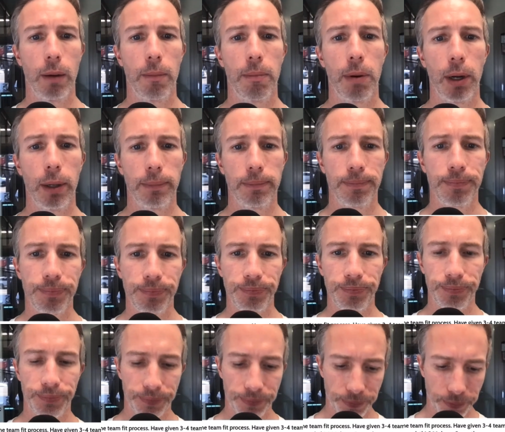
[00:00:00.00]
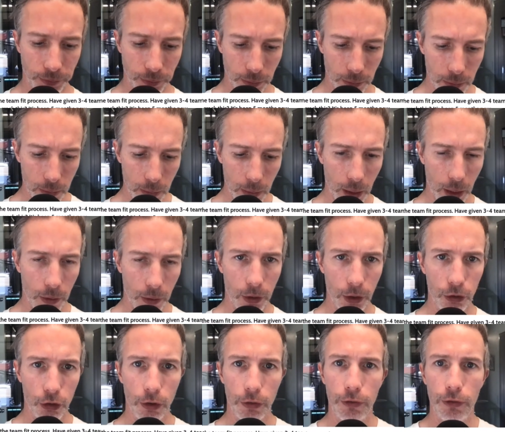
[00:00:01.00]
But
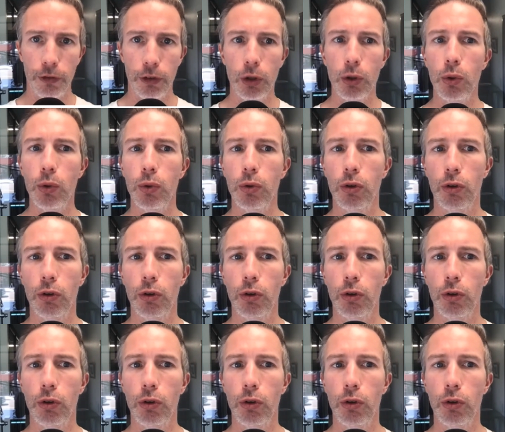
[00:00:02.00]
there's a few